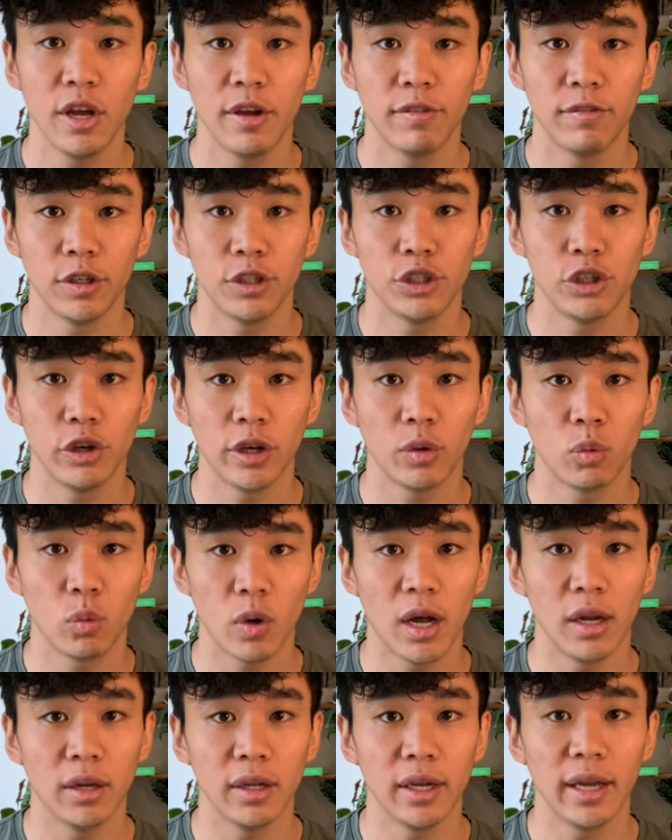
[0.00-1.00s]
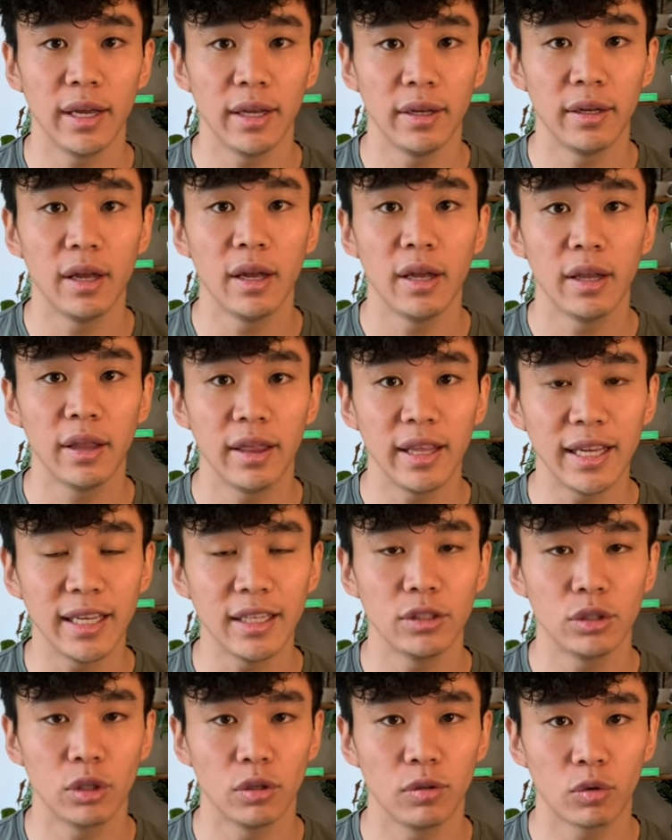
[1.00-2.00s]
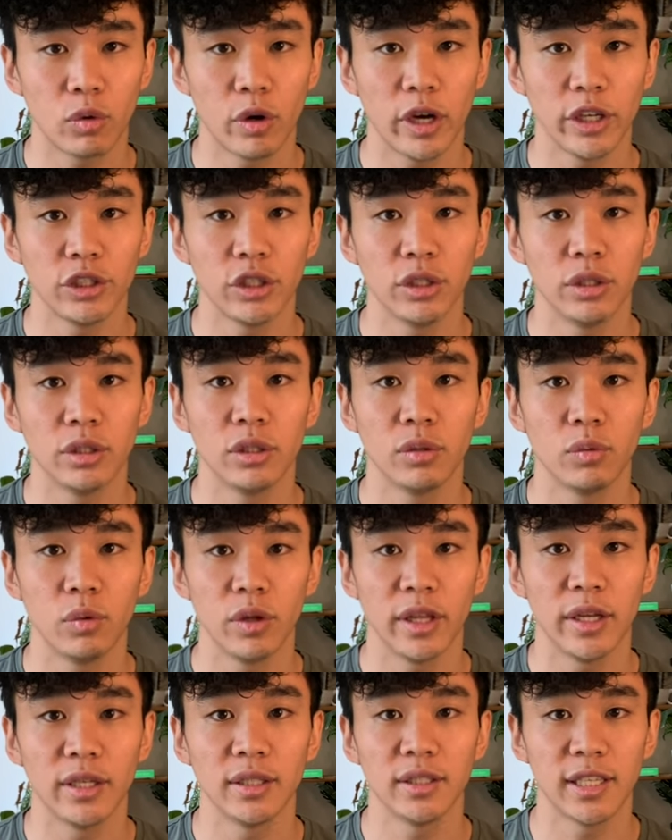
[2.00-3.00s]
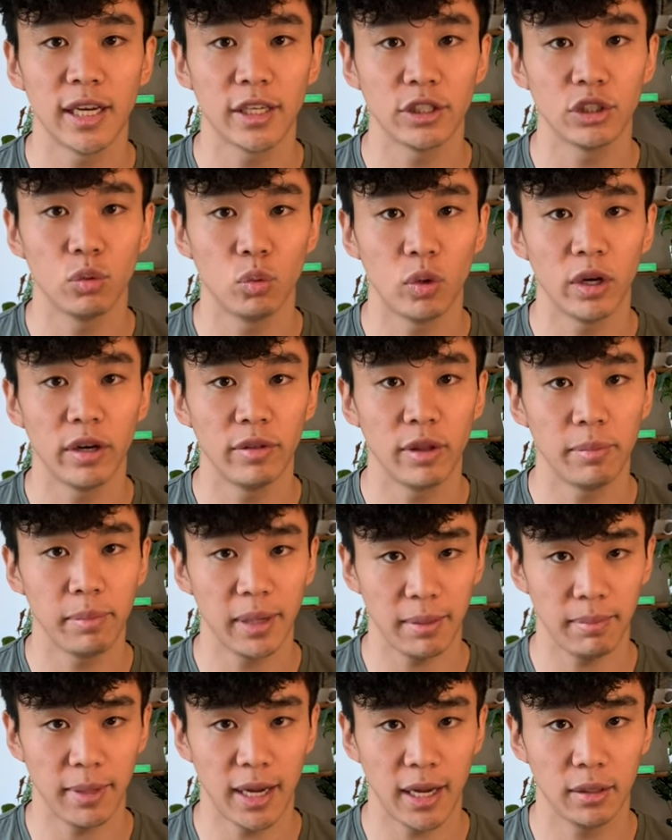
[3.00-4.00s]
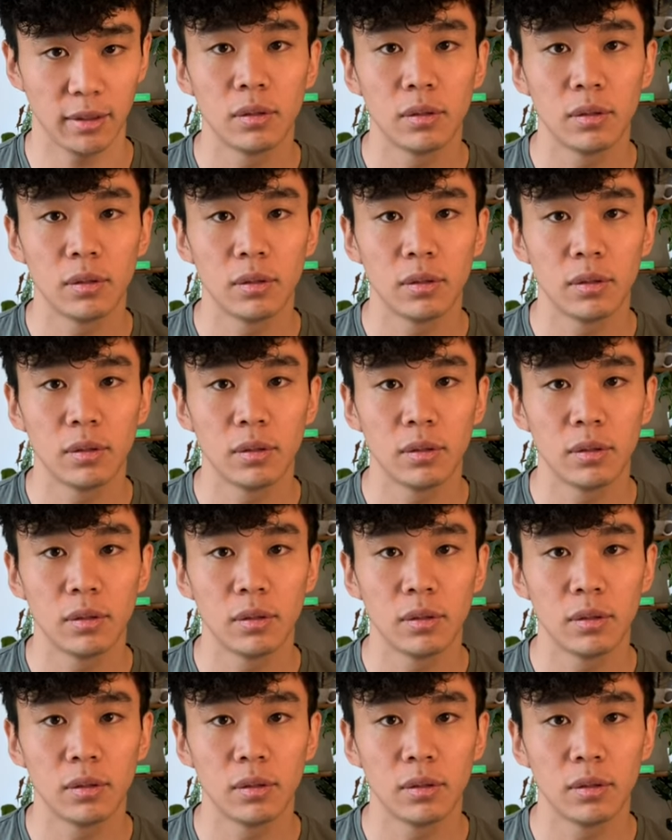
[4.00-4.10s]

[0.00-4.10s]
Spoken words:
for doing well in these sort of questions within section 1 of the BMAT.